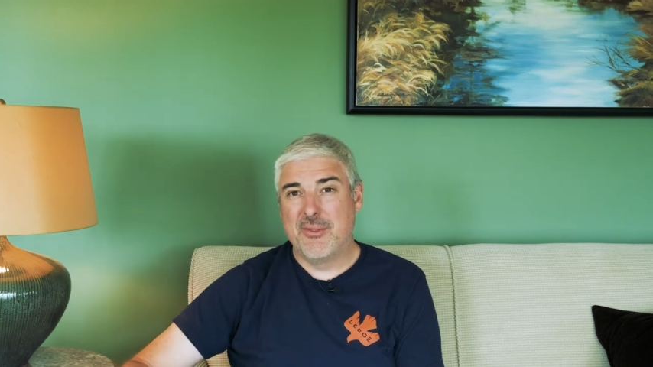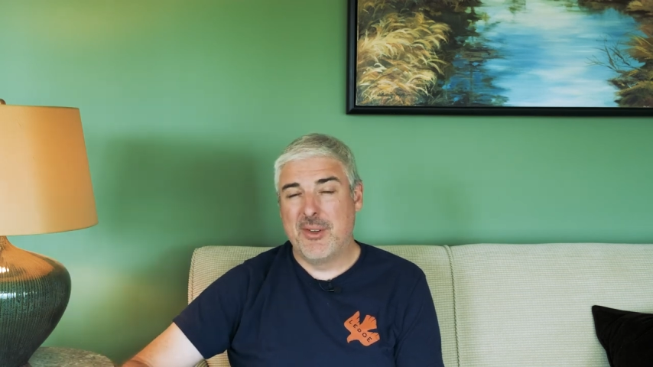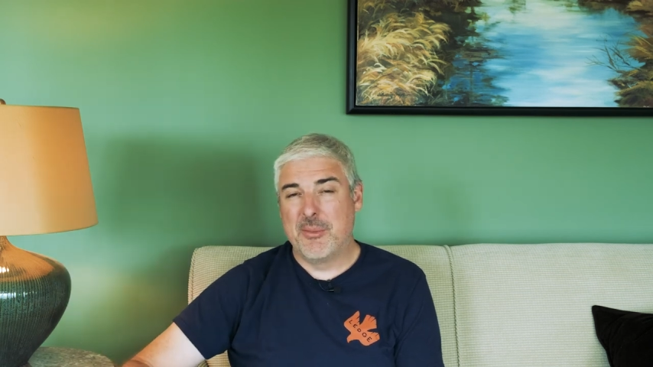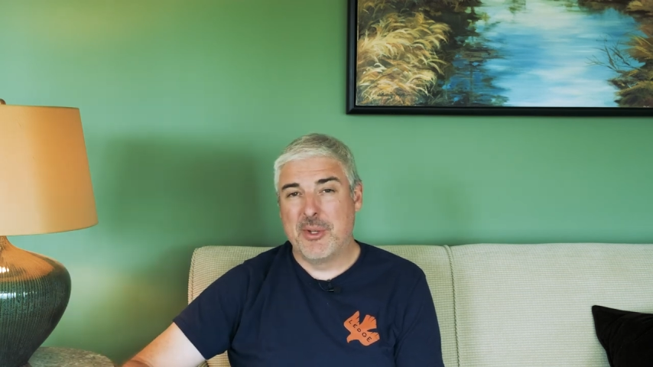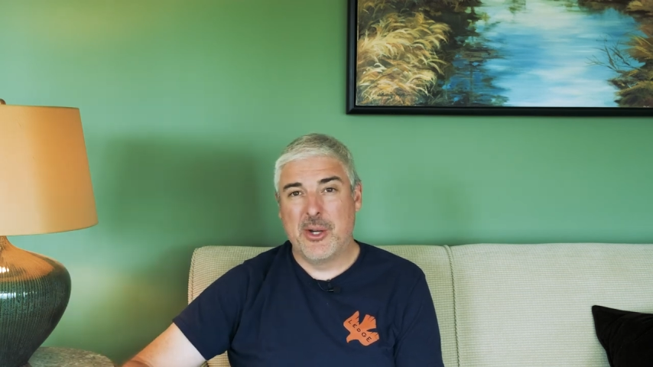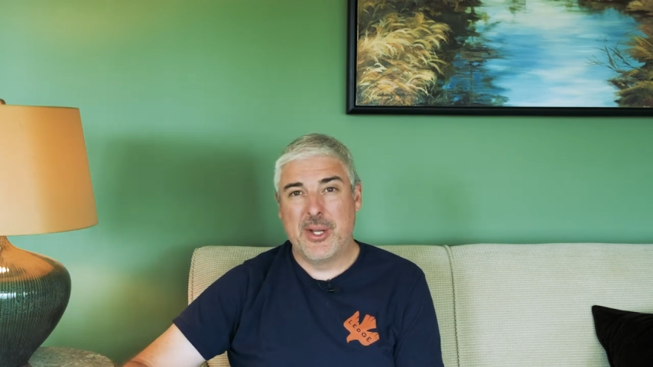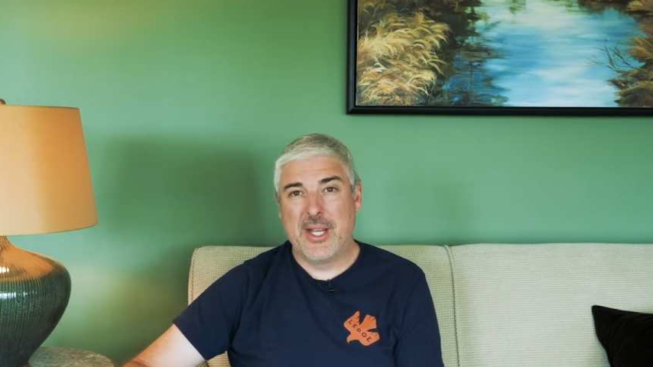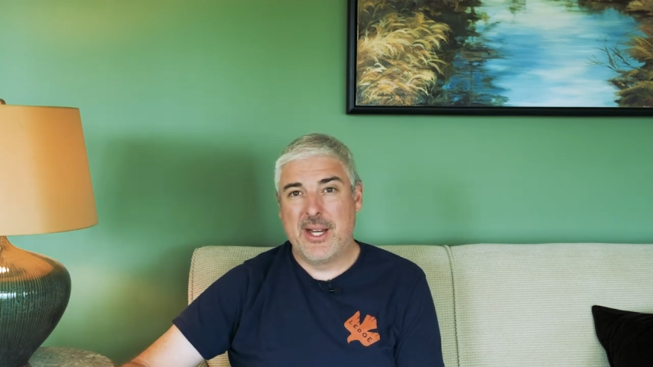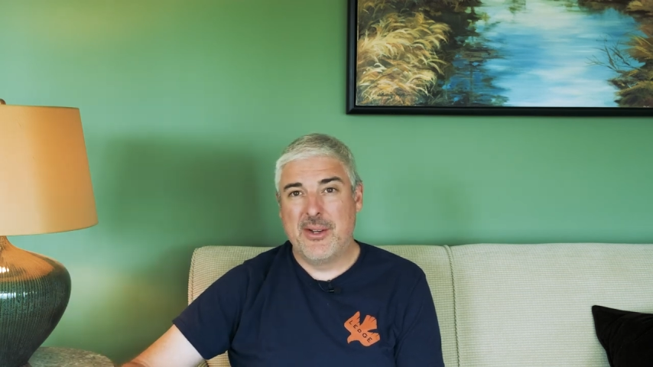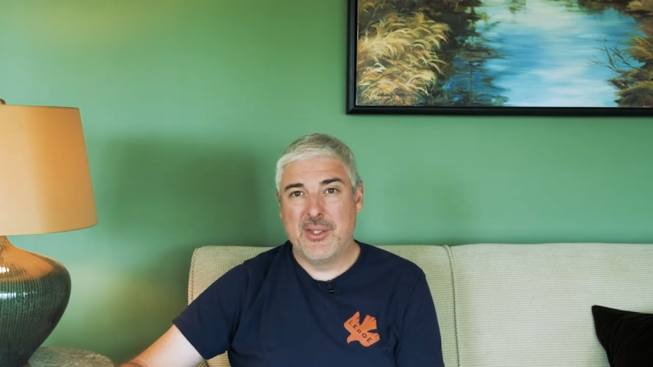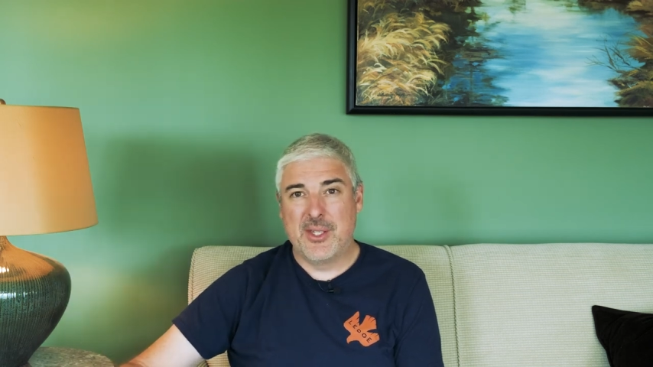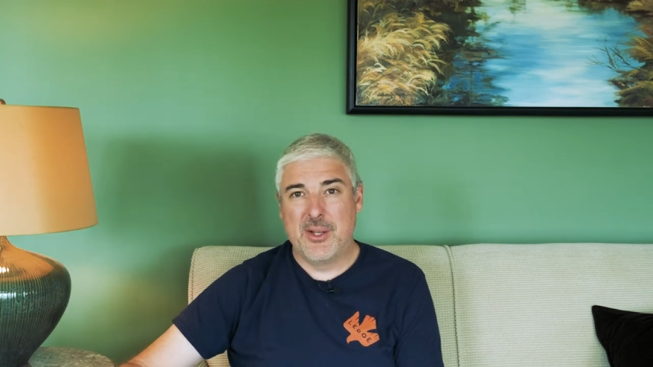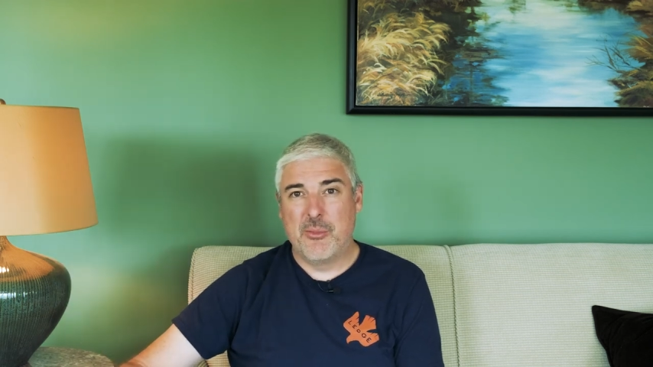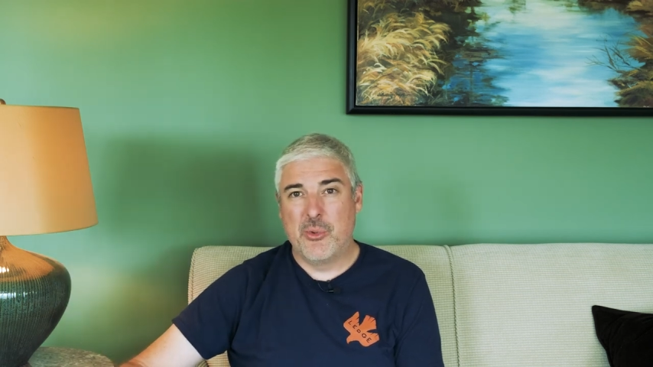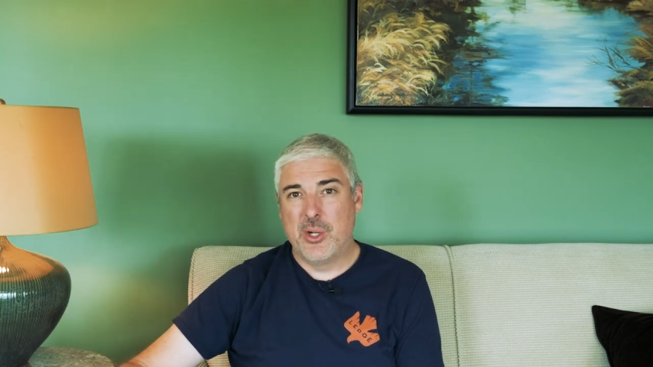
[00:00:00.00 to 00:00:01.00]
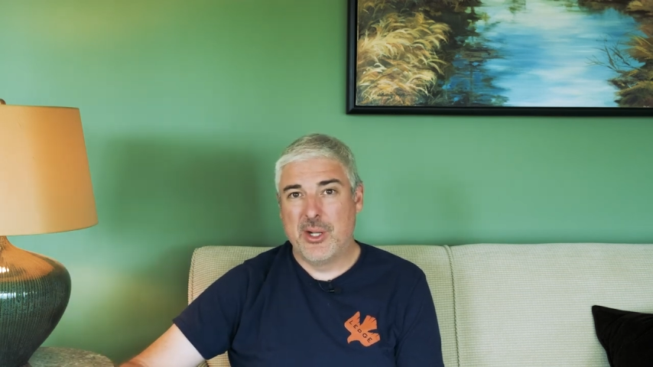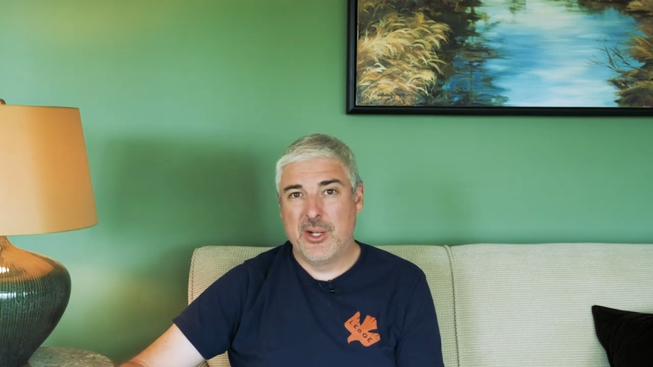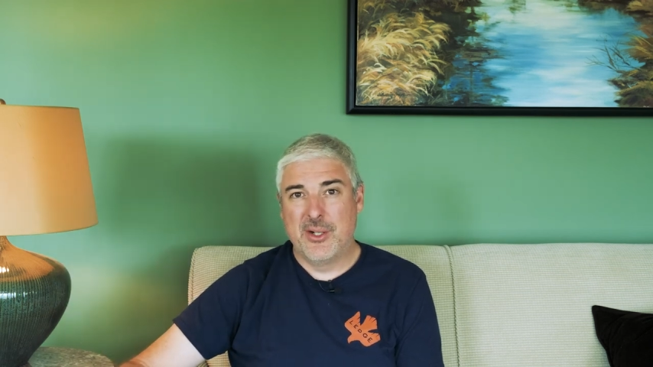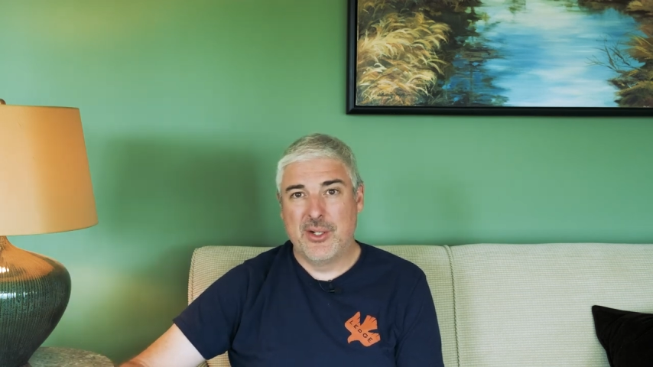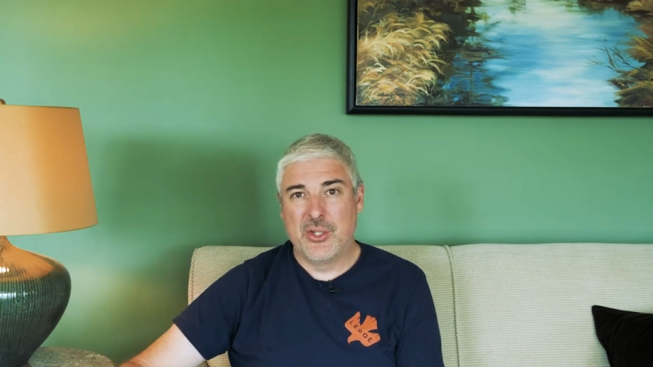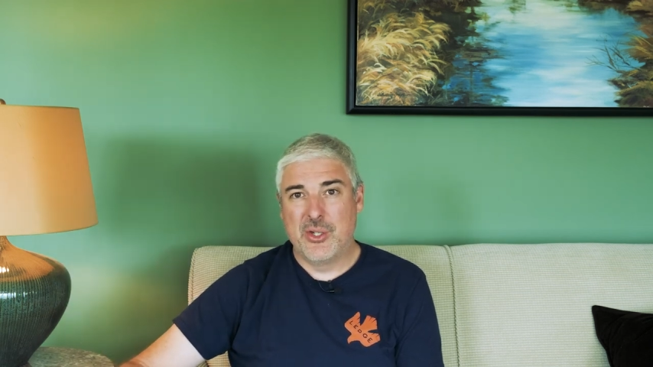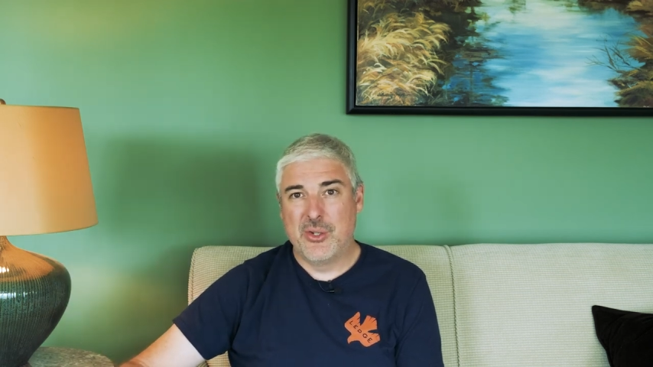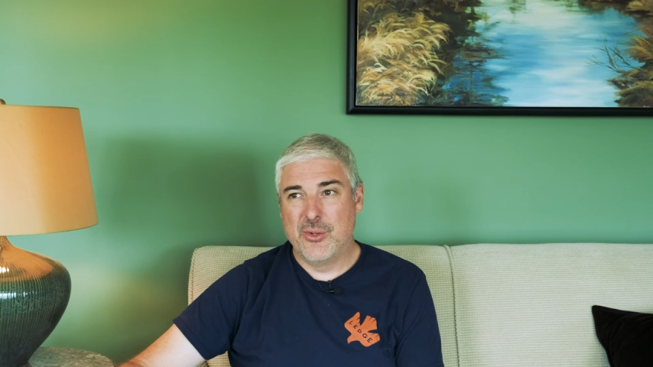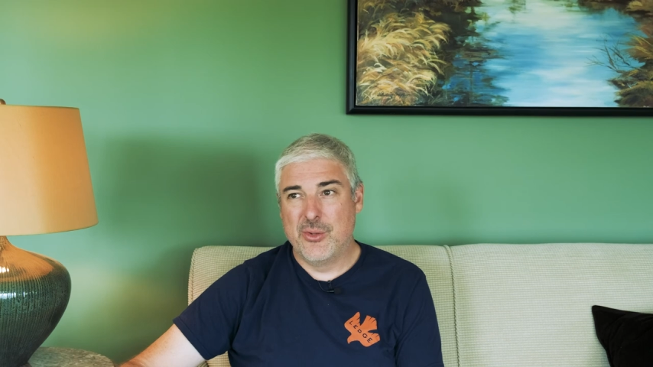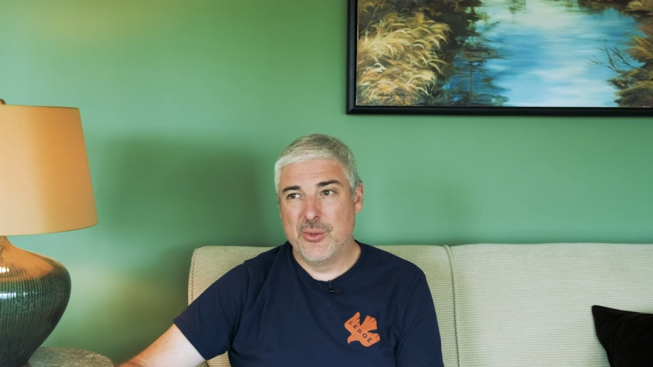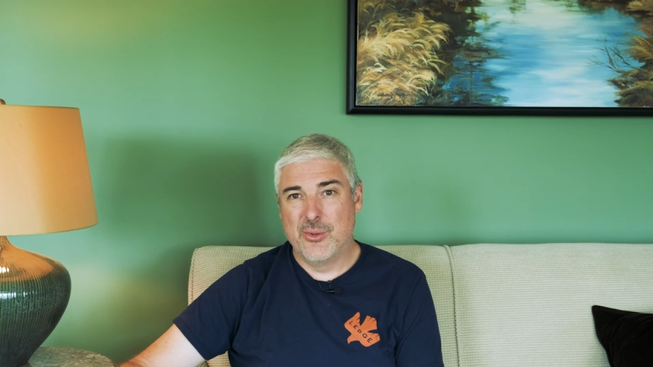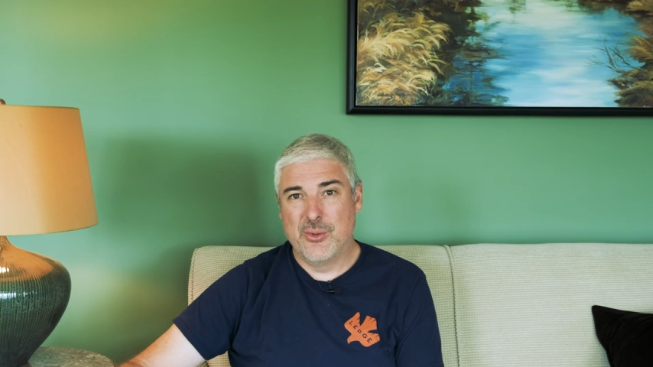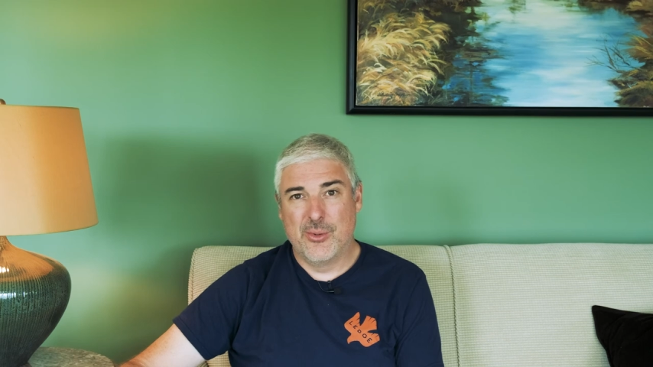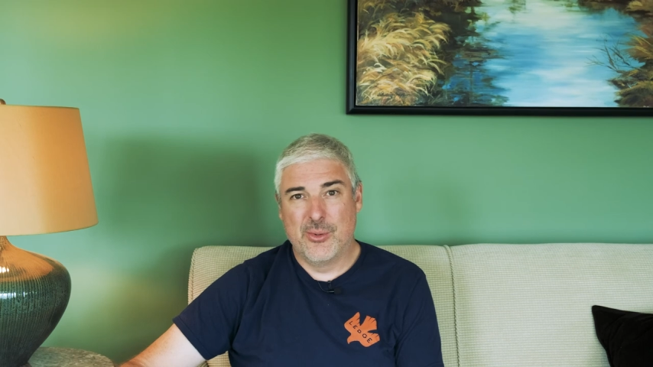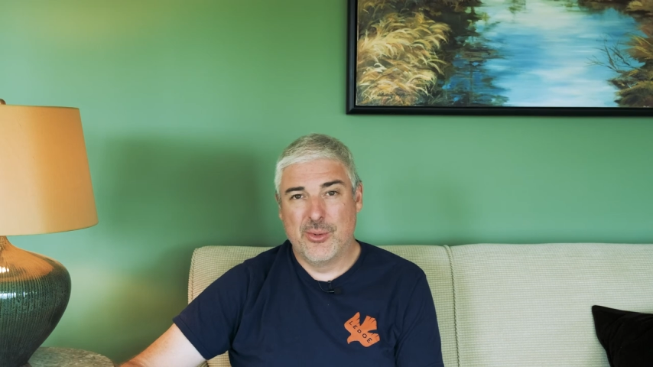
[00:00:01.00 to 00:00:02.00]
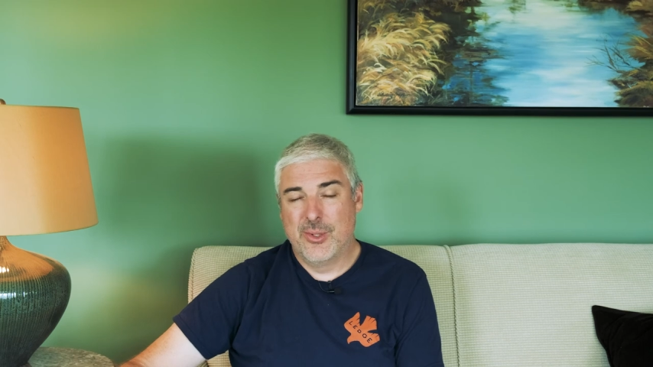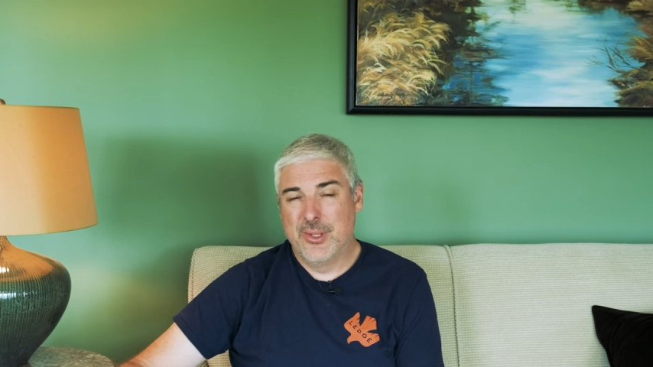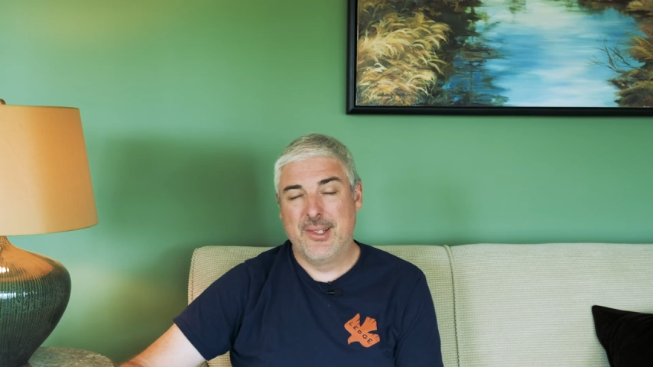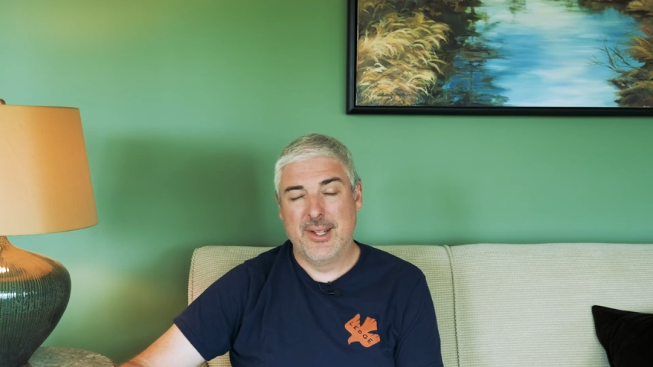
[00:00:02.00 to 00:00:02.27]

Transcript: if I'm going out somewhere to,